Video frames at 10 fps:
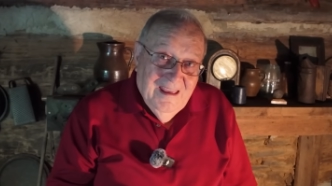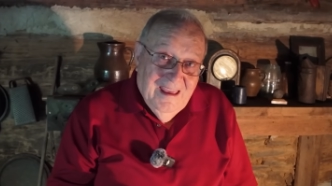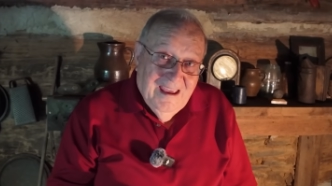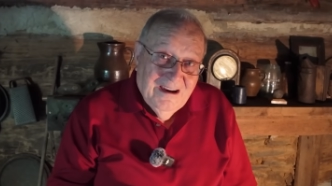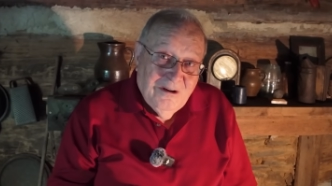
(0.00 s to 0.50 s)

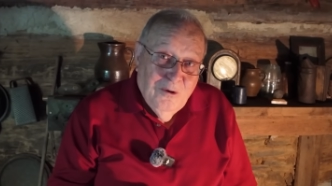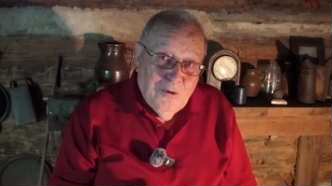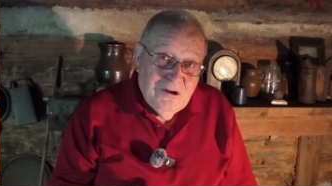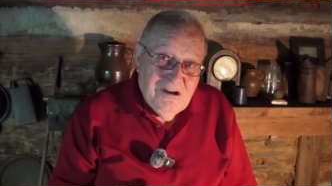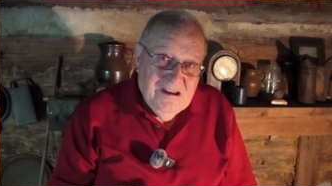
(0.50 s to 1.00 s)
And of
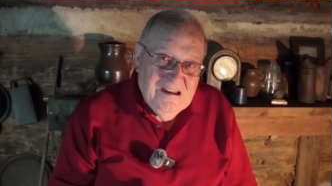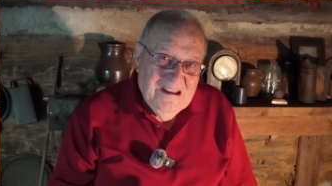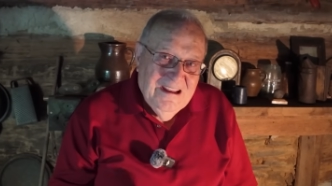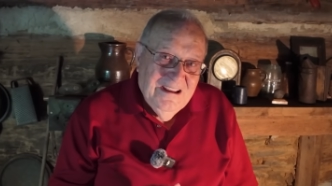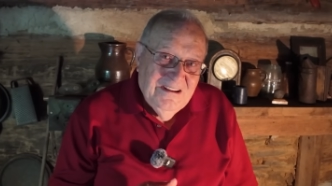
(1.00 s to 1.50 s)
course,
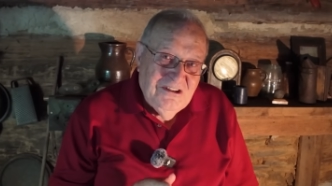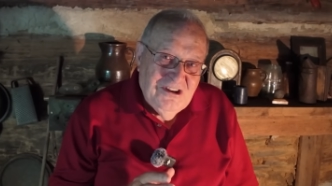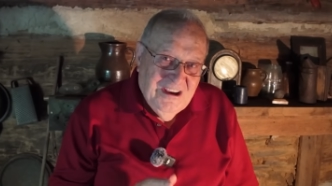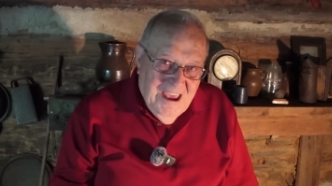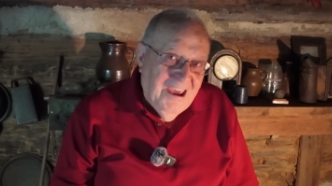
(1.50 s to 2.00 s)

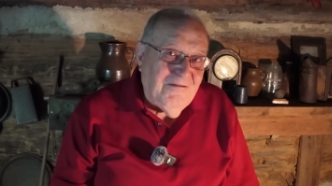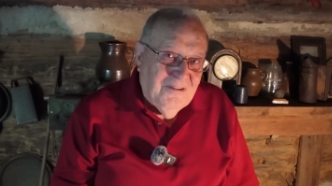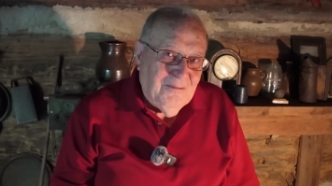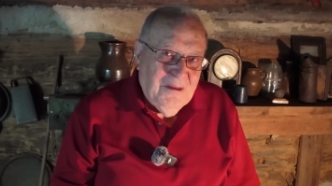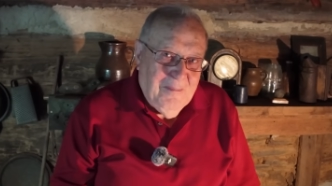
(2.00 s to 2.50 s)
she gave
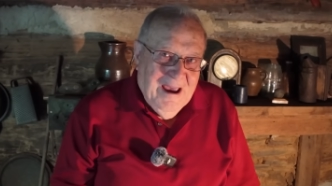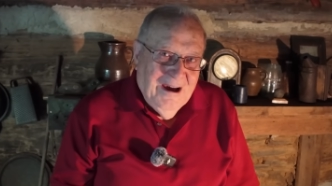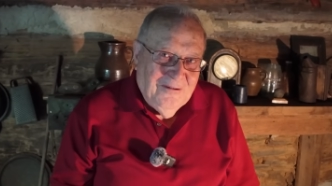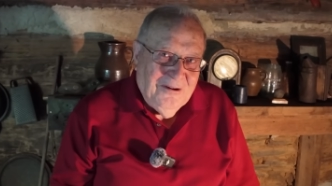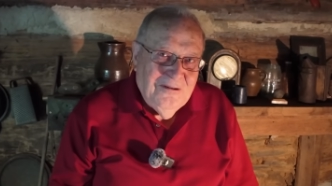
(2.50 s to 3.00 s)
him the
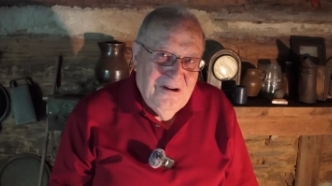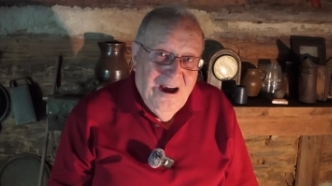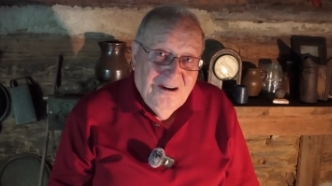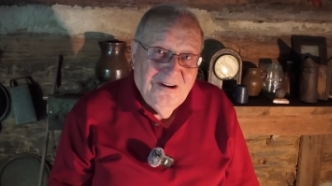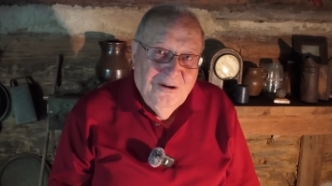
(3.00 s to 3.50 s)
powder,
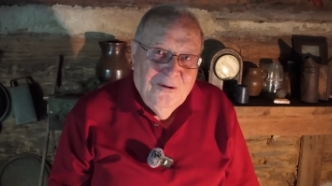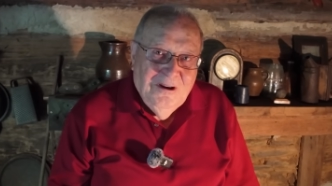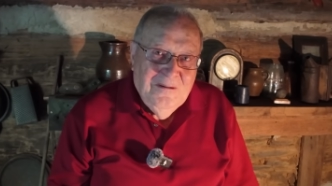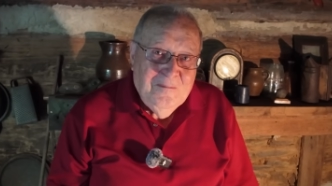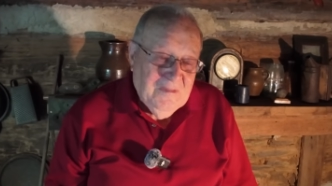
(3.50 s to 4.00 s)
not
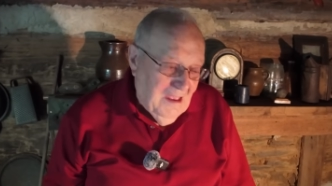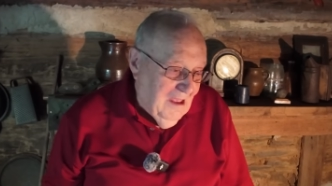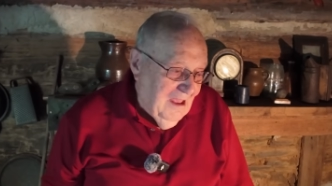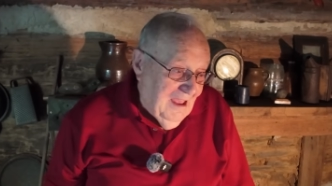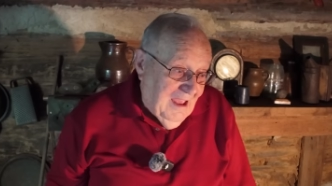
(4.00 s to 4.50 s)
knowing,
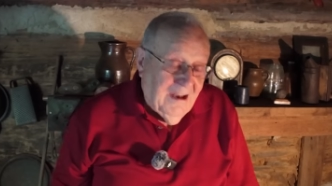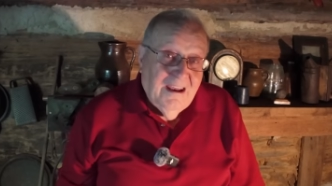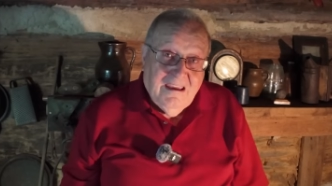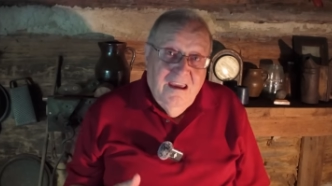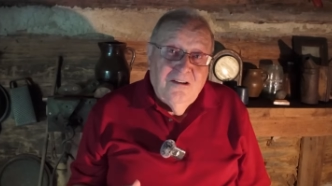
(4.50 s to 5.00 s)
and
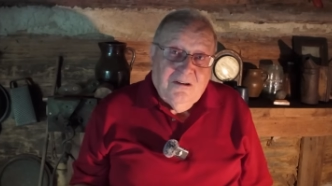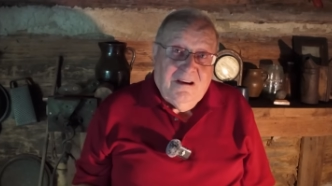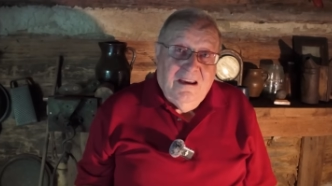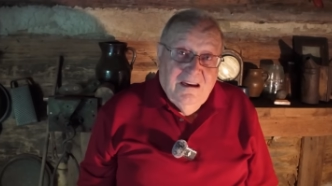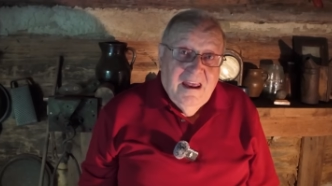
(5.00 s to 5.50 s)
it killed it.
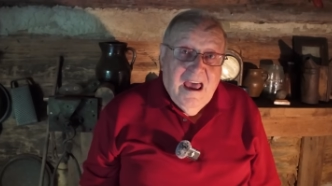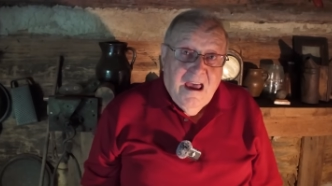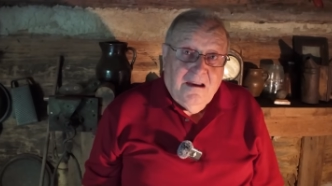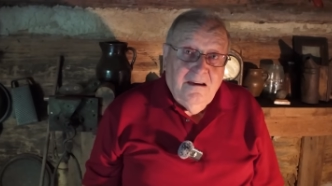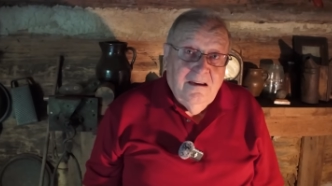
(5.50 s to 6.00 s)
He died.